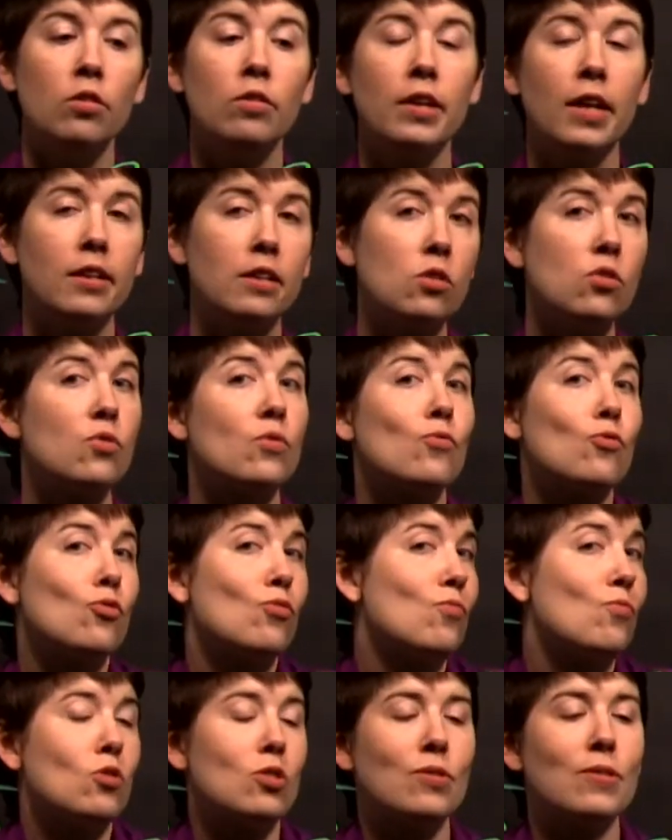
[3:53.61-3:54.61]
Now let's
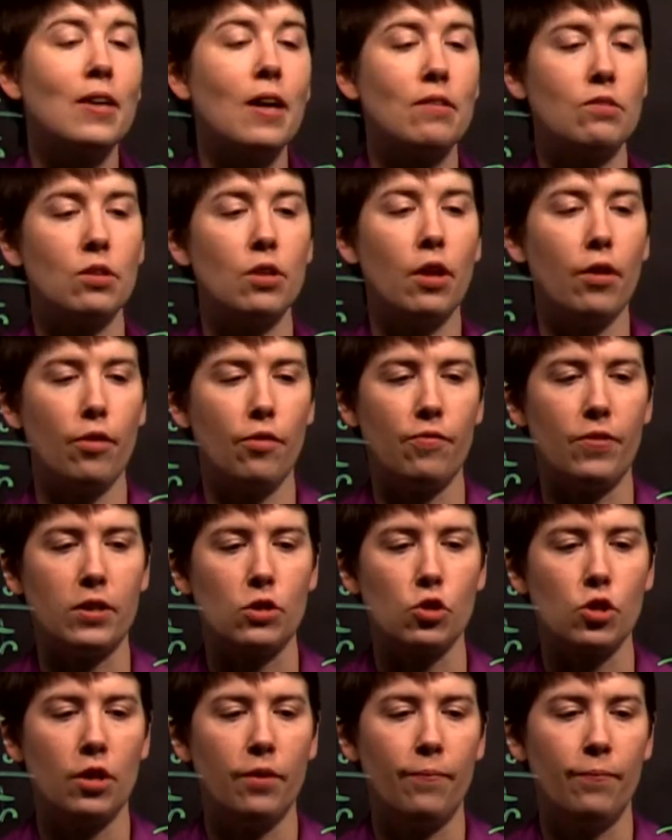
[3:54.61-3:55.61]
just guess another
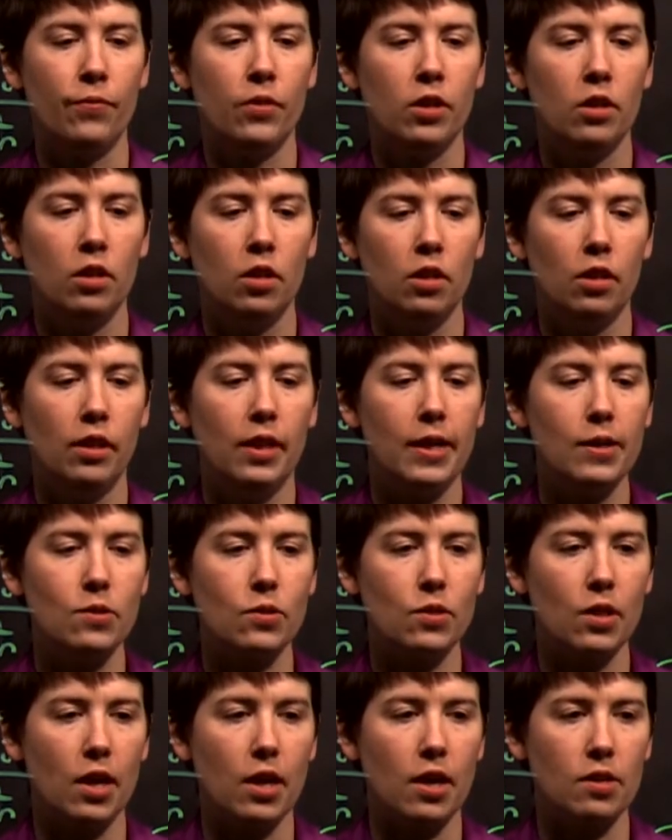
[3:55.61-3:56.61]
function.
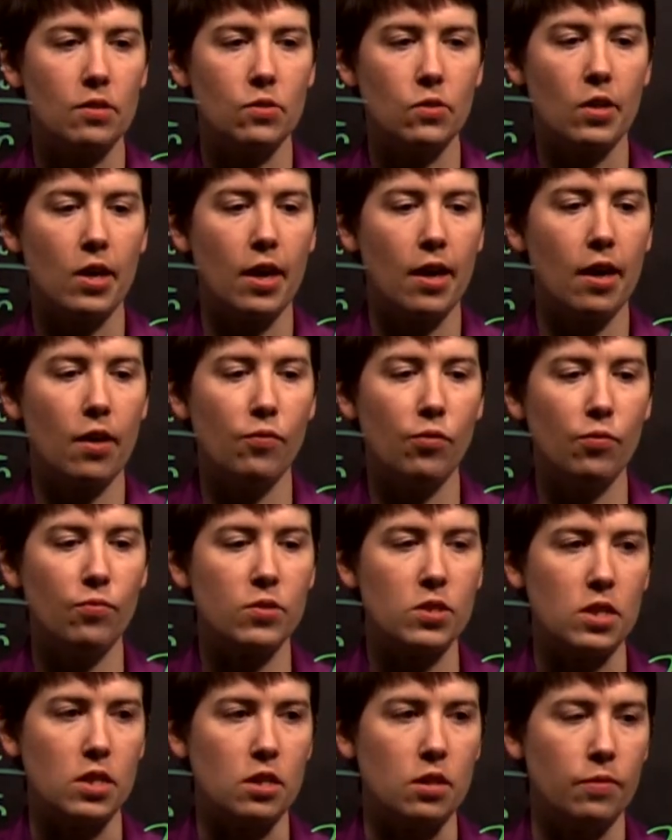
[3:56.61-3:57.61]
Let's guess that f of
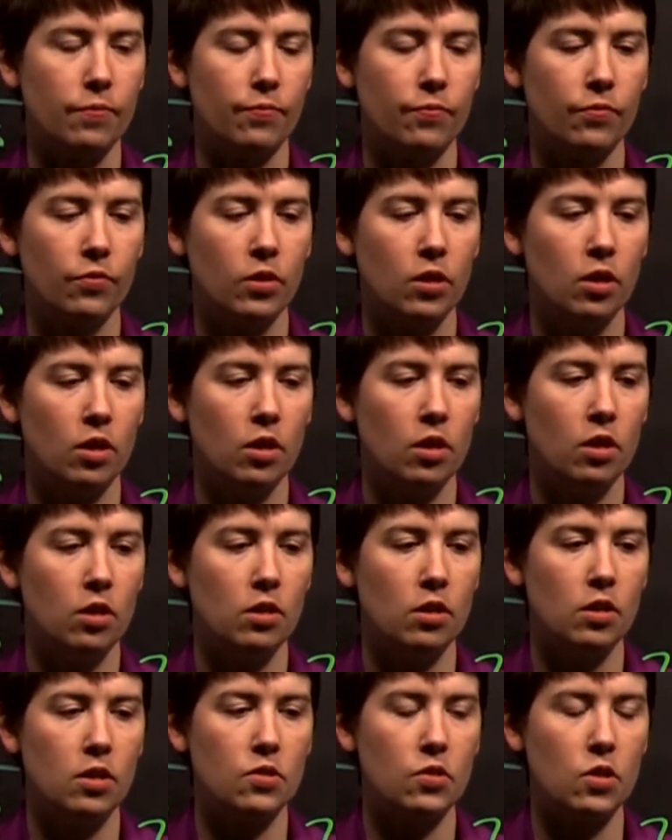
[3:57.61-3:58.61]
t
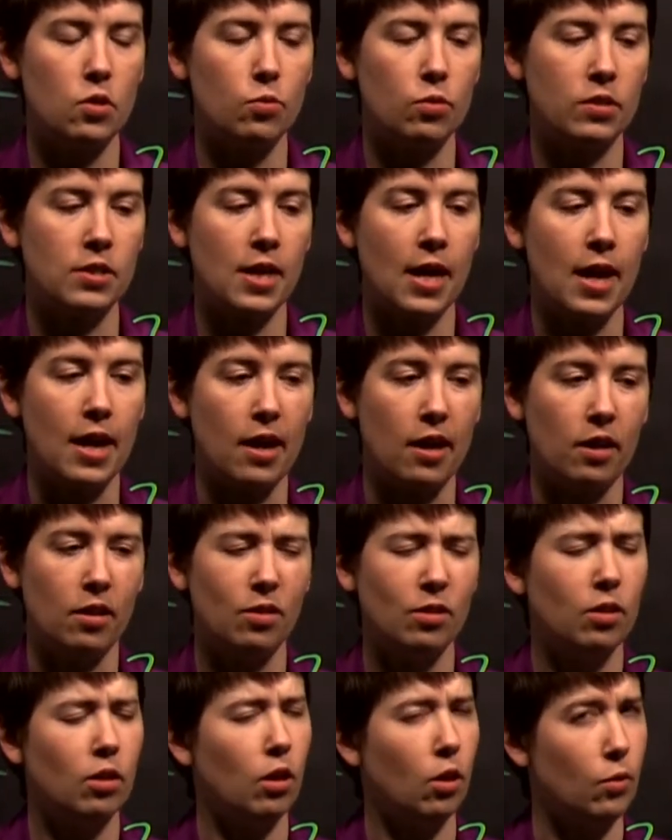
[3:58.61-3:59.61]
is equal to a,
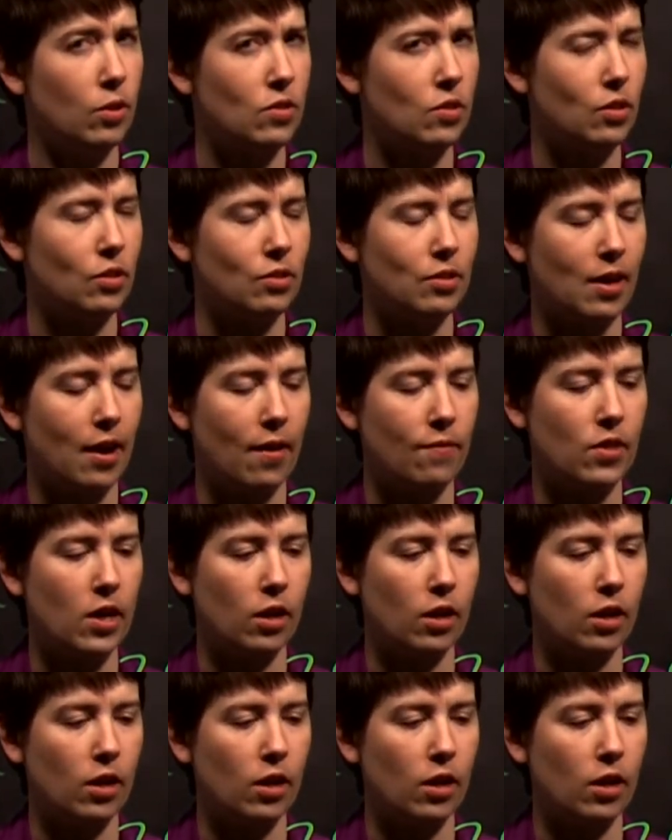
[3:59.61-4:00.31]
always good to have